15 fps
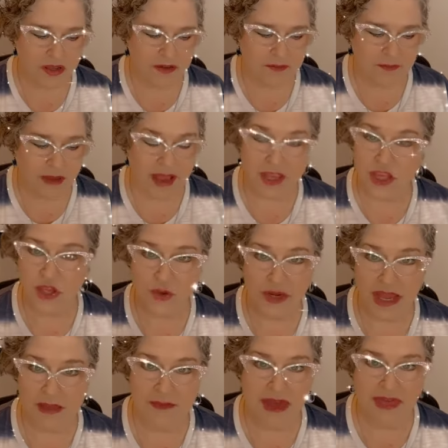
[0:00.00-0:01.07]
my
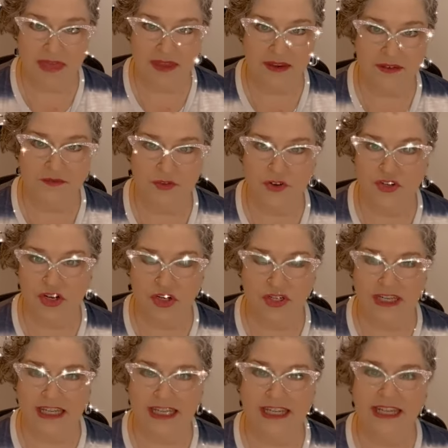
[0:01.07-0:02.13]
Q&A method for
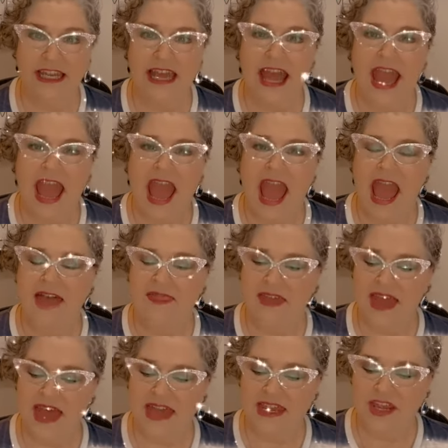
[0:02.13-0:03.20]
journaling. And
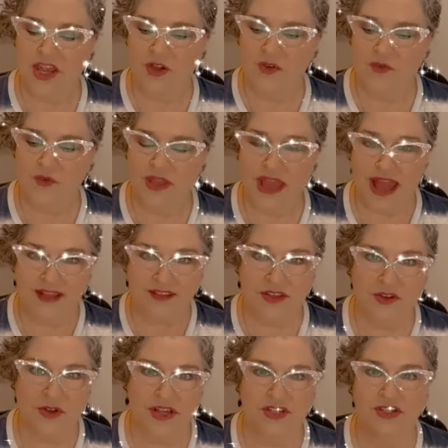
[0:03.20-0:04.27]
then we ask a
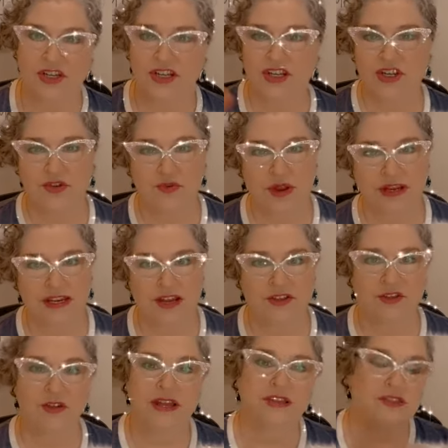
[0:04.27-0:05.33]
question, you write down
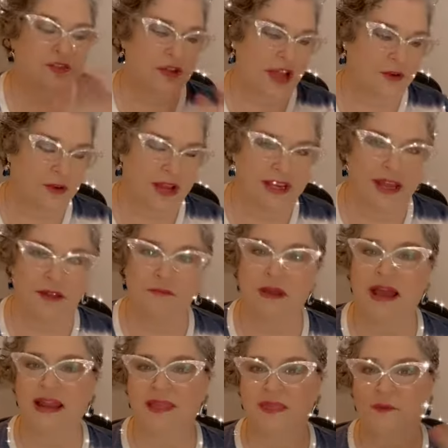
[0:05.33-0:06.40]
your answer, I write down
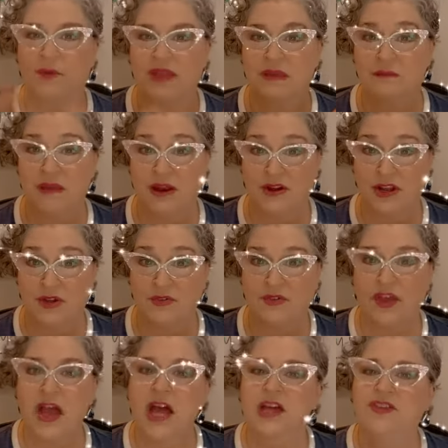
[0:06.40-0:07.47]
mine, and then we compare notes.
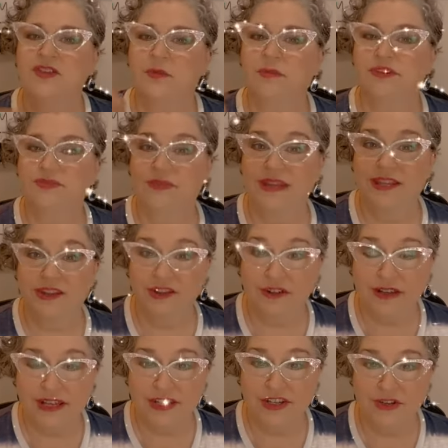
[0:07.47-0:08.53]
So between your
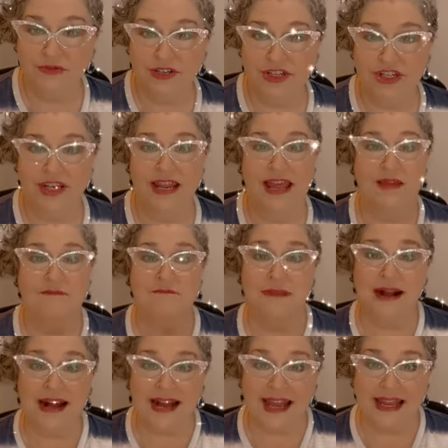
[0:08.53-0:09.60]
intuition and
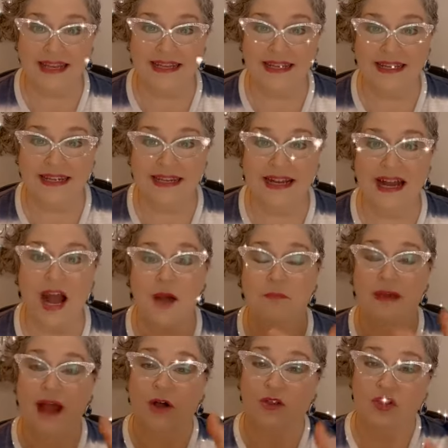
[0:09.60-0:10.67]
mine
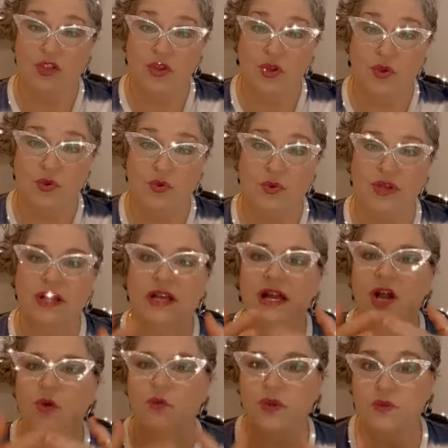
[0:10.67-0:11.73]
about you,
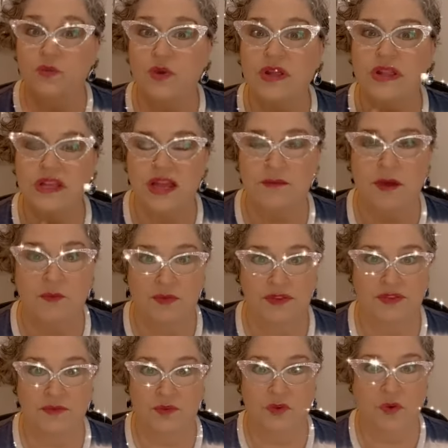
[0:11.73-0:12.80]
we really come up with
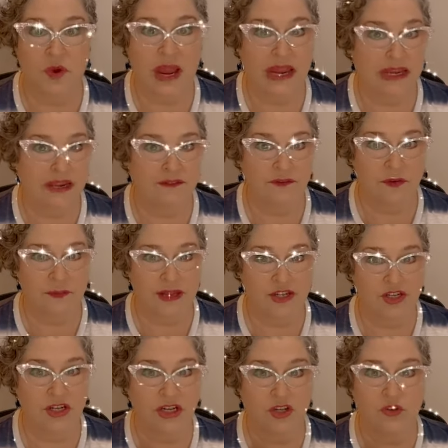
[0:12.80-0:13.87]
some great
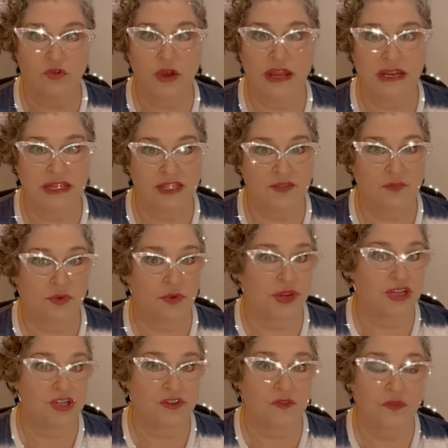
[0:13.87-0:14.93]
information and great
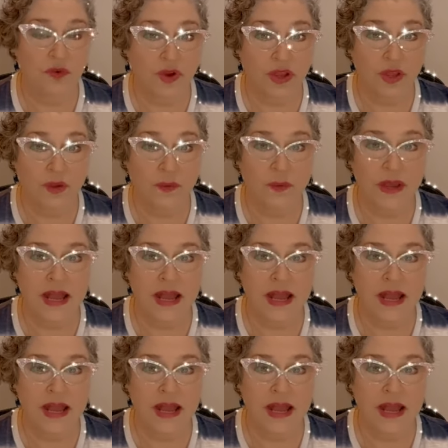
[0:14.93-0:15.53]
inspiration for you.